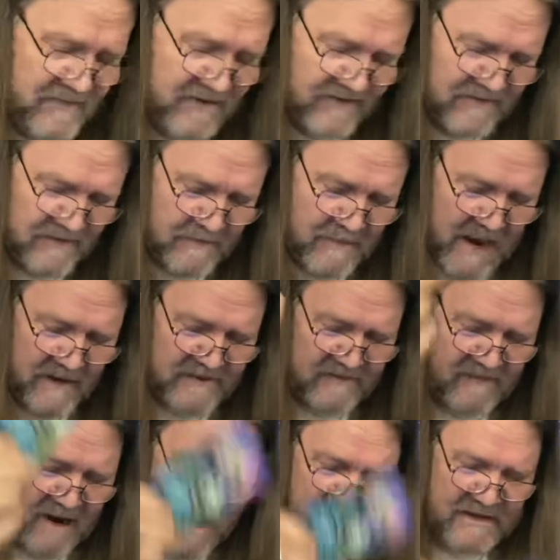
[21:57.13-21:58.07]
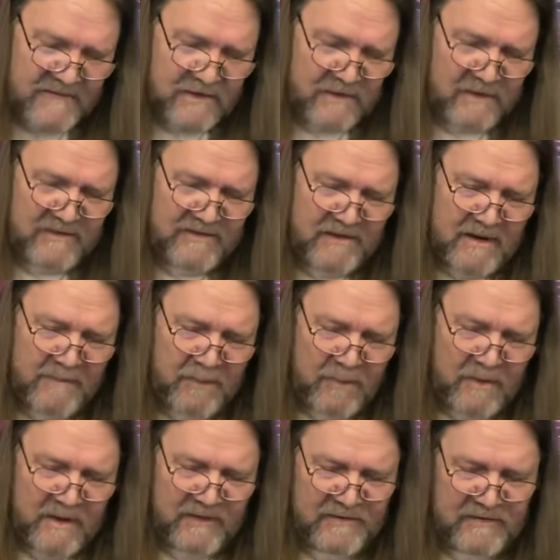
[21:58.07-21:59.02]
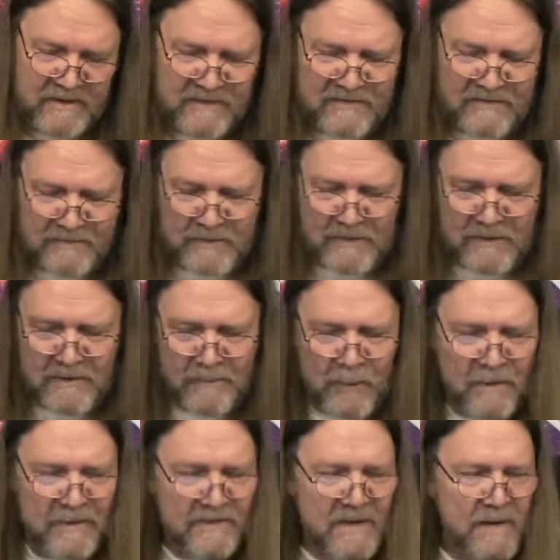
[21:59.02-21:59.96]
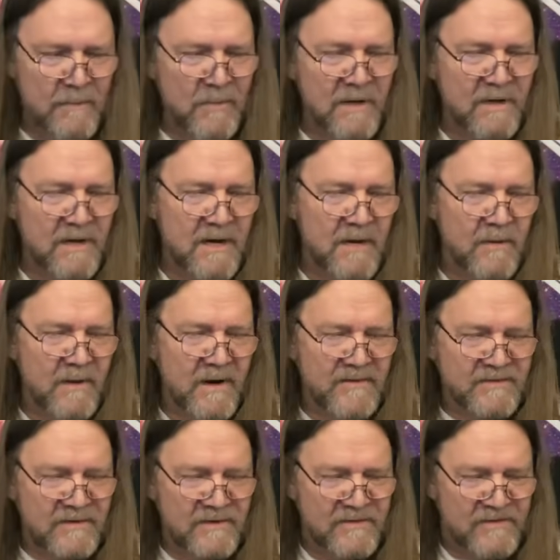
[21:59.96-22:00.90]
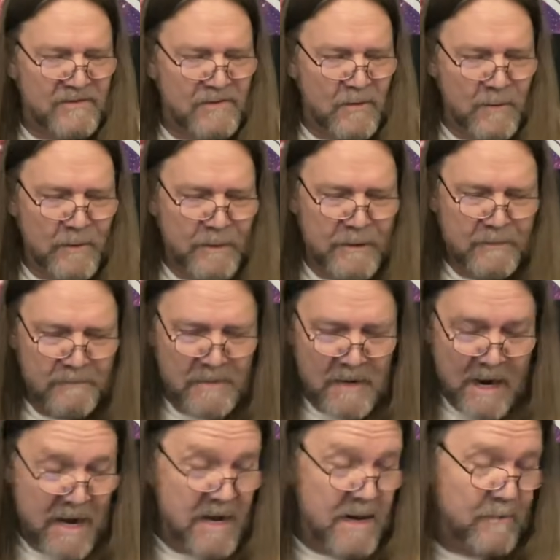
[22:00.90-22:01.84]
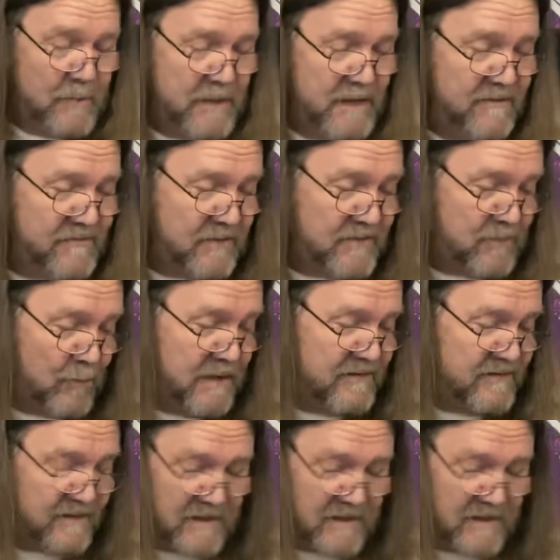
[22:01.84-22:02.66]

this is about divines that are in separation at this particular point in time. What an interesting story. I am reading for twins